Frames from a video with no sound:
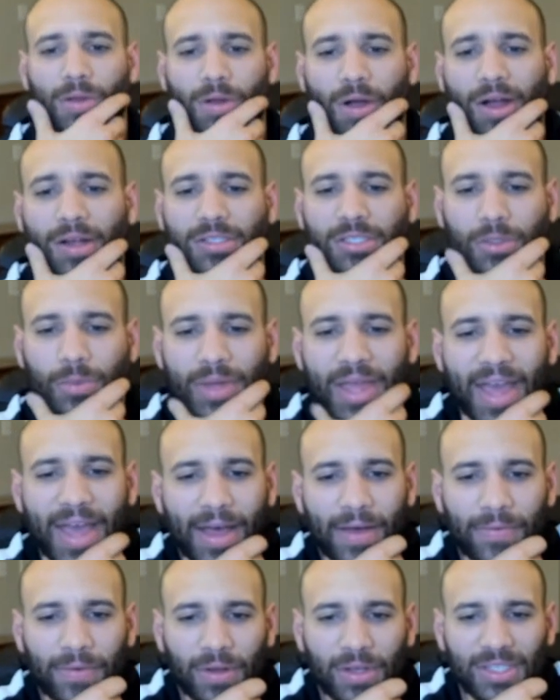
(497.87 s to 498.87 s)
All right, so we
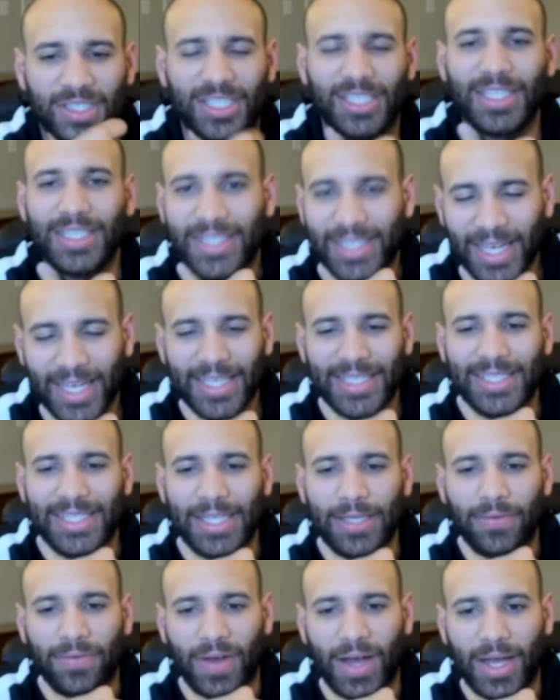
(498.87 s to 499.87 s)
have c takes
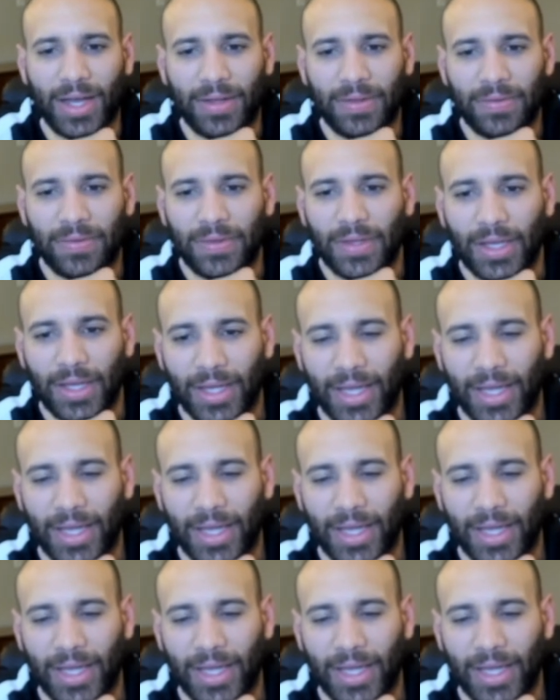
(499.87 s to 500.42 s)
d5.